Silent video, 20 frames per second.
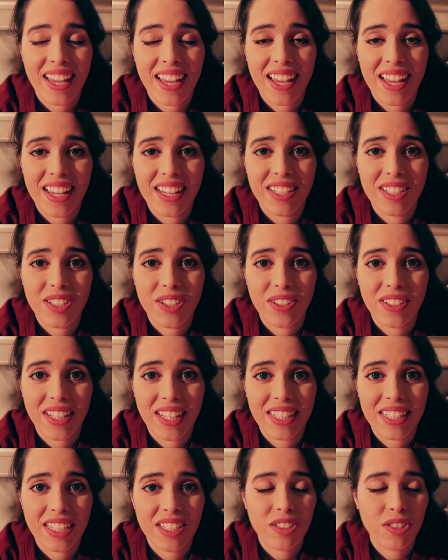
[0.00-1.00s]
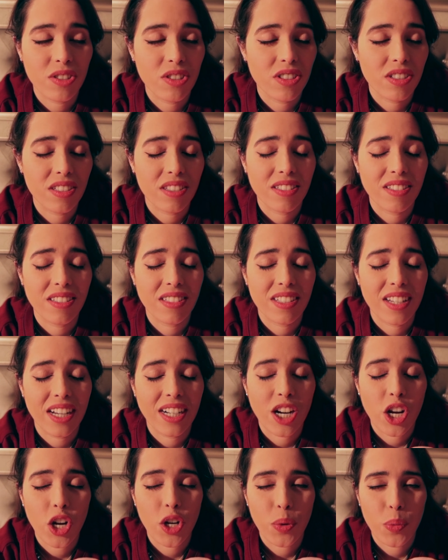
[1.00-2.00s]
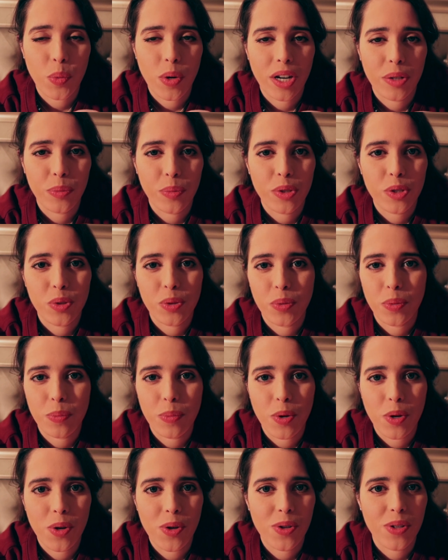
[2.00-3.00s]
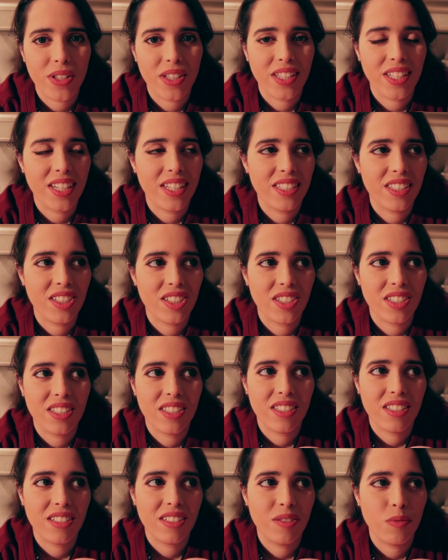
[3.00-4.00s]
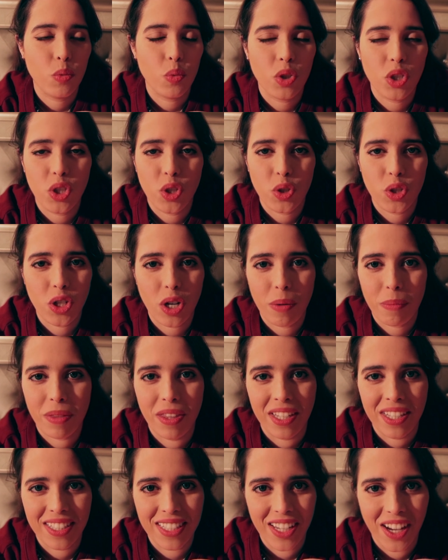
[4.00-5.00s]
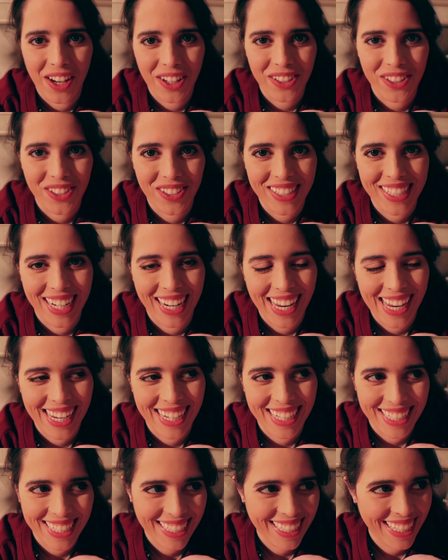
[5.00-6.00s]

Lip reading: and took that day to just kind of unwind. Went to the mall and just window shop the entire day,